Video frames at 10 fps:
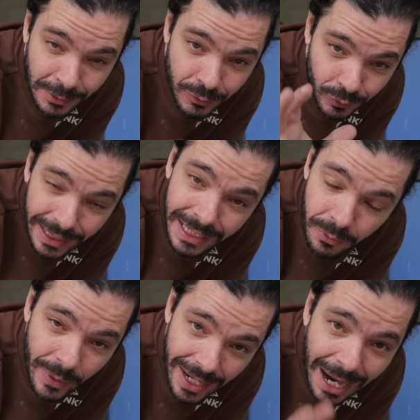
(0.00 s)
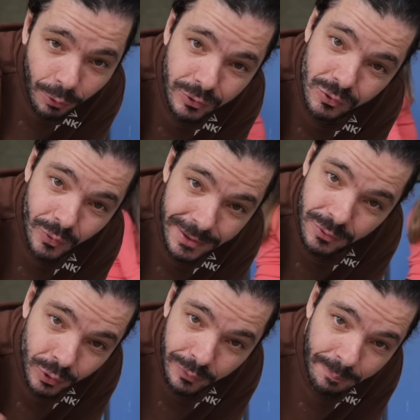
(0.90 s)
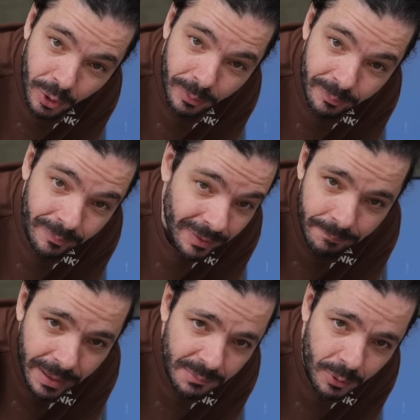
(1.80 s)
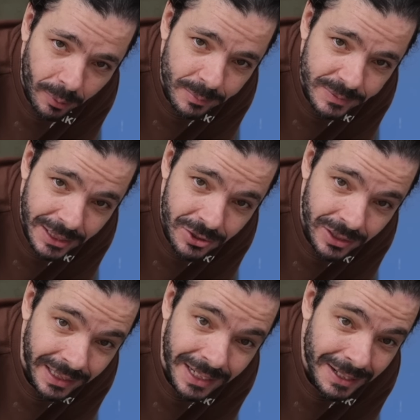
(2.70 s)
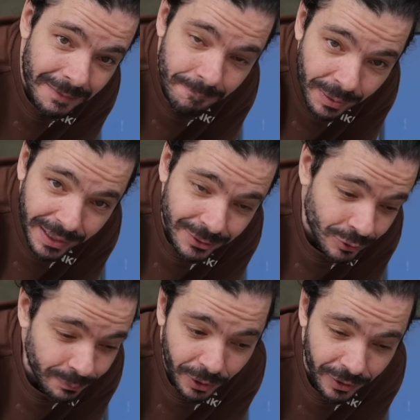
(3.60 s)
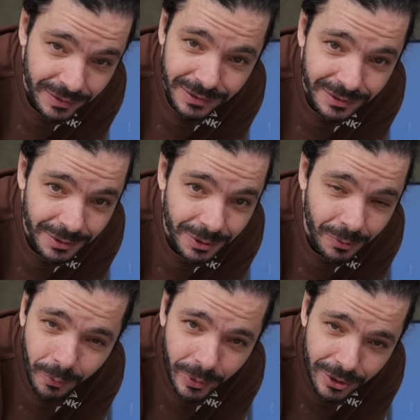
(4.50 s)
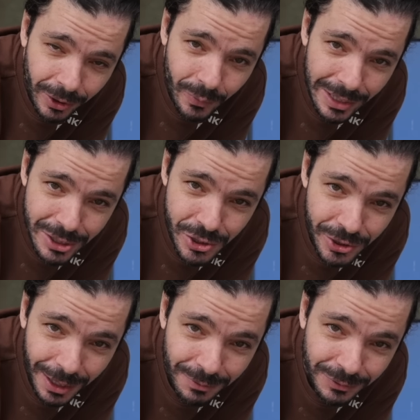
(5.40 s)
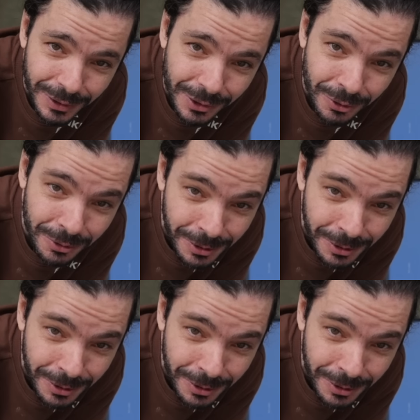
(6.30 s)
Today, we are also trying to solve a problem, many problems actually, but to be honest, we are not really sure how it's gonna go.